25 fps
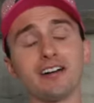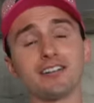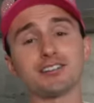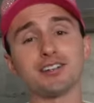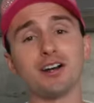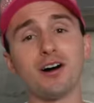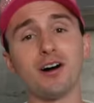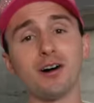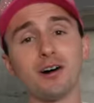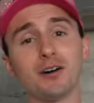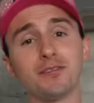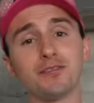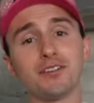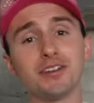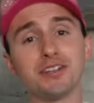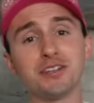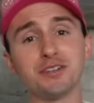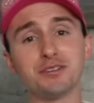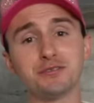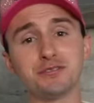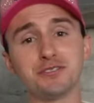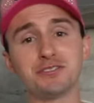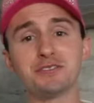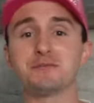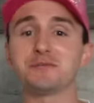out to all the
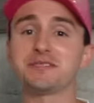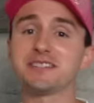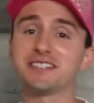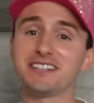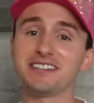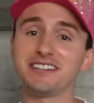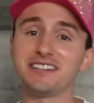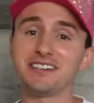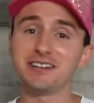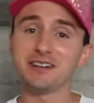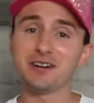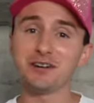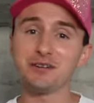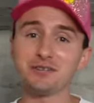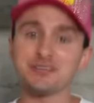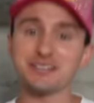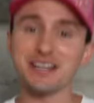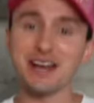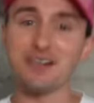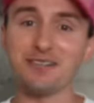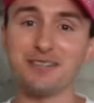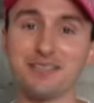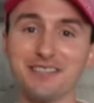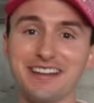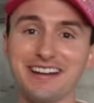YouTube CEOs
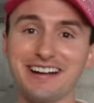out